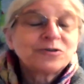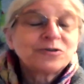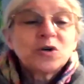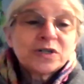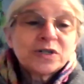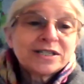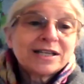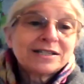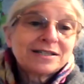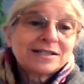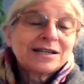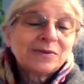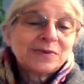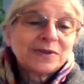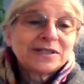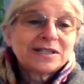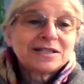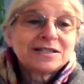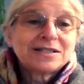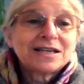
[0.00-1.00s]
Of course, that's not
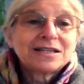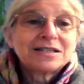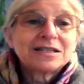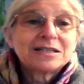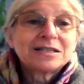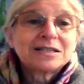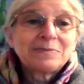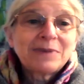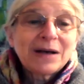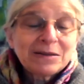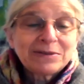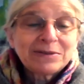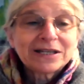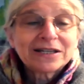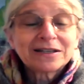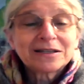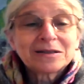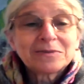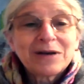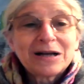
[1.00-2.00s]
what they say to the
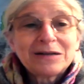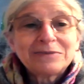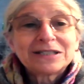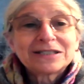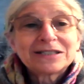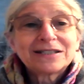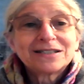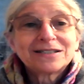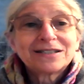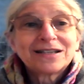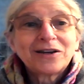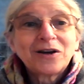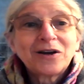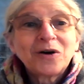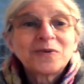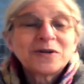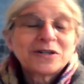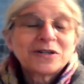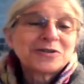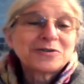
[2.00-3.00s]
public. To the public, they say,
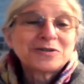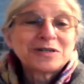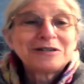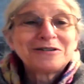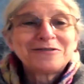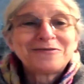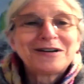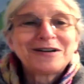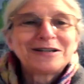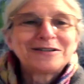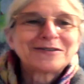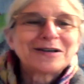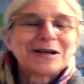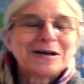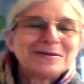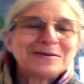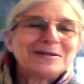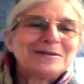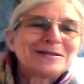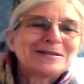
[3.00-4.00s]
oh, we're so terrified of
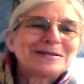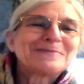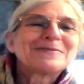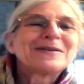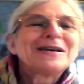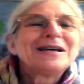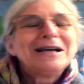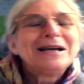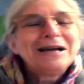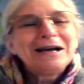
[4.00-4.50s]
communism.